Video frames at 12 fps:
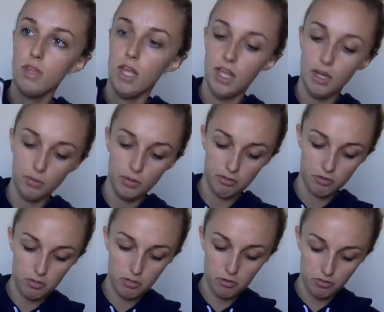And then if
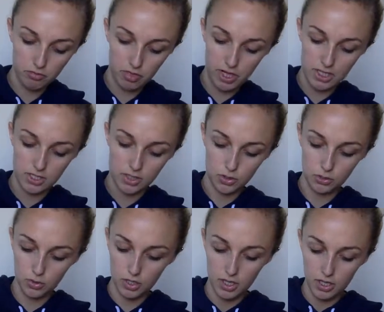we move right
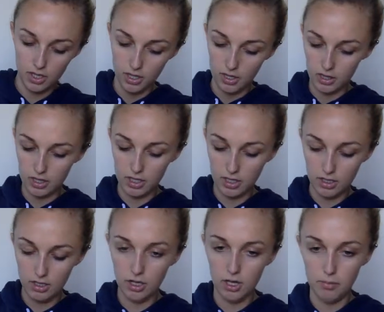into
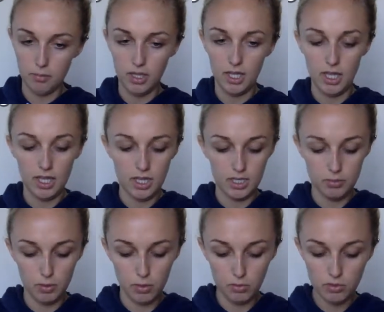the hand
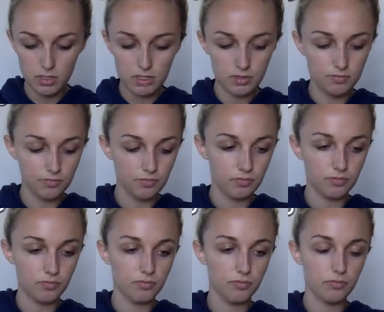bones
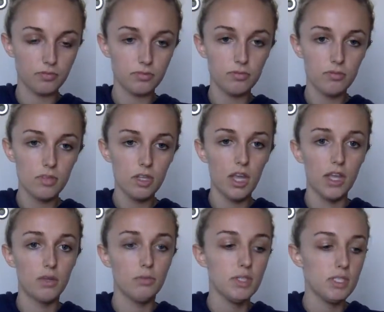and
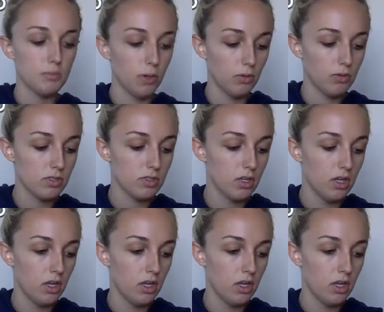the wrist bones,